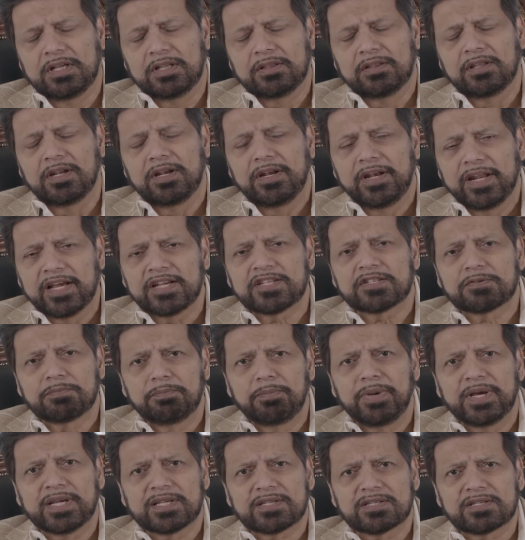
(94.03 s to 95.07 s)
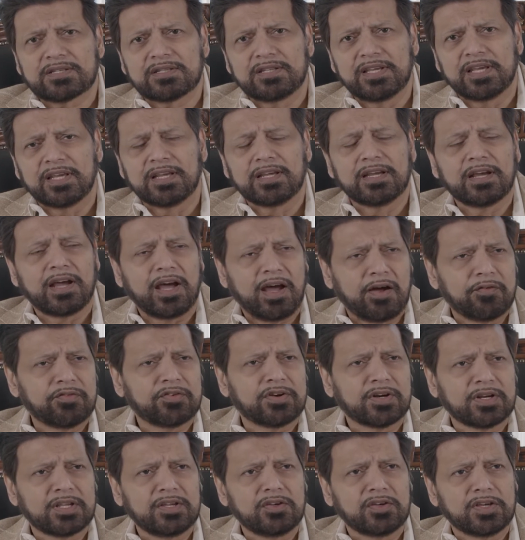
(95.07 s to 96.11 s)
The next best thing after
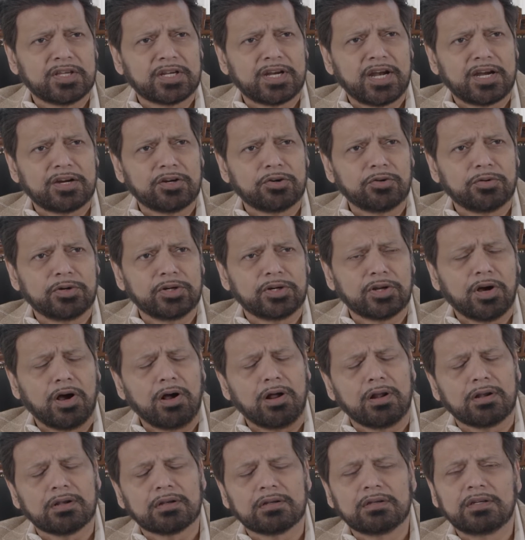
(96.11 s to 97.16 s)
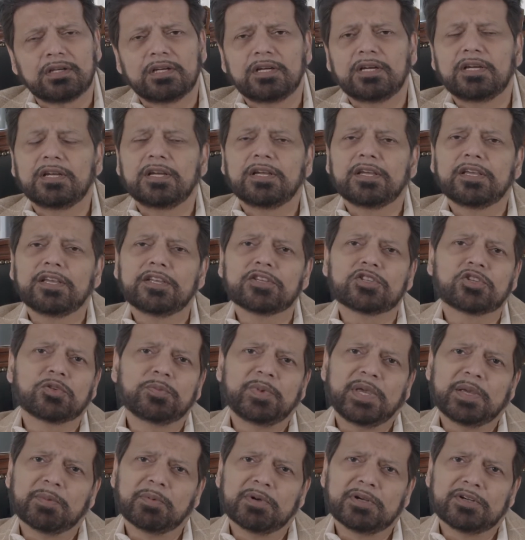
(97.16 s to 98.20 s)
we cannot do it all is to be
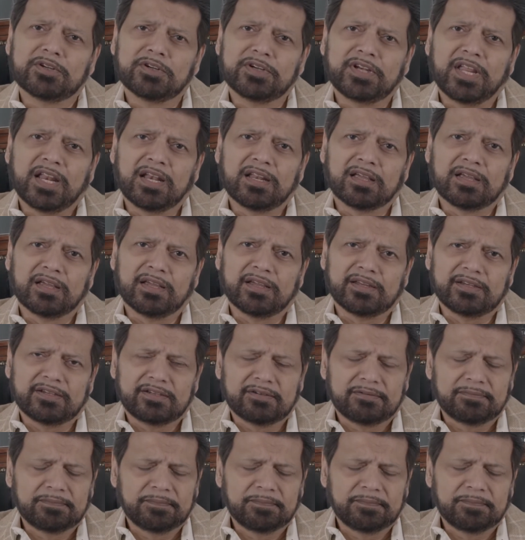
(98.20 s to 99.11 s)
able to delegate.